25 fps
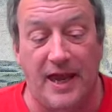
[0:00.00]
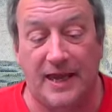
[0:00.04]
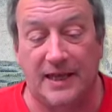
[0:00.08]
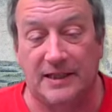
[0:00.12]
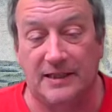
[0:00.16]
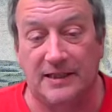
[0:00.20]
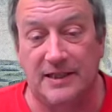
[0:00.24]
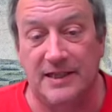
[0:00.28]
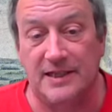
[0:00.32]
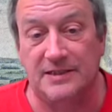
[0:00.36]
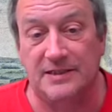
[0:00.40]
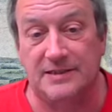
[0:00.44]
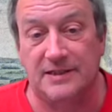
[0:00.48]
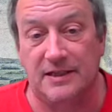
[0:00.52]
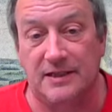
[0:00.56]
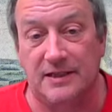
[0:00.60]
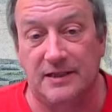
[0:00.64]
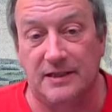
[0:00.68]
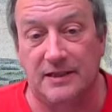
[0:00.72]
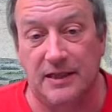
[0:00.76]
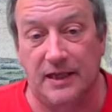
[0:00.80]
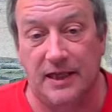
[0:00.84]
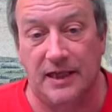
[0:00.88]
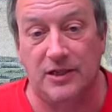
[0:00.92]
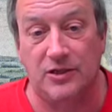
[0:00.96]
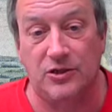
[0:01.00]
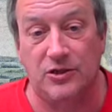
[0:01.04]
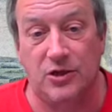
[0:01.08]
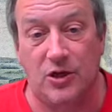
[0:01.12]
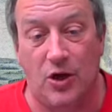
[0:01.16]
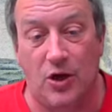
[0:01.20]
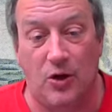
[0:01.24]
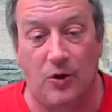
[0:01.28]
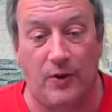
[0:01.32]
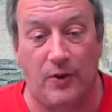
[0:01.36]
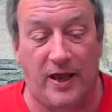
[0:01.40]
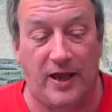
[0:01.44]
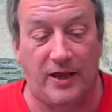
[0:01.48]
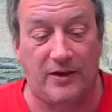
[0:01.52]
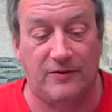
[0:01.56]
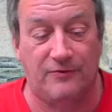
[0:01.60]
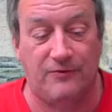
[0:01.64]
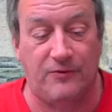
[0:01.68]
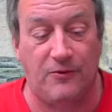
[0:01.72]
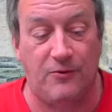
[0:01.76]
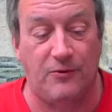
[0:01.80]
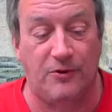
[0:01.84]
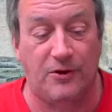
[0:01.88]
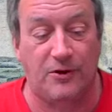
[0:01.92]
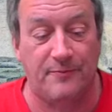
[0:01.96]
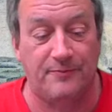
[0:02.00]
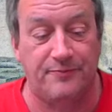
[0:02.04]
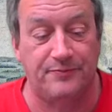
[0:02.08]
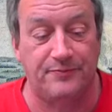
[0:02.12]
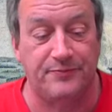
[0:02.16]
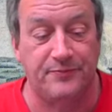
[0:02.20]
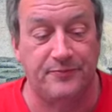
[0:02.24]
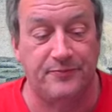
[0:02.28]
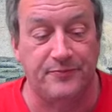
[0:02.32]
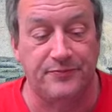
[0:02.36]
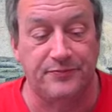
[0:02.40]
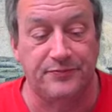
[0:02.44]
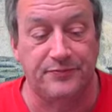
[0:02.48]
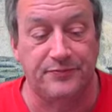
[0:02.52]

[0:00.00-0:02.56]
at least in an inchoate form.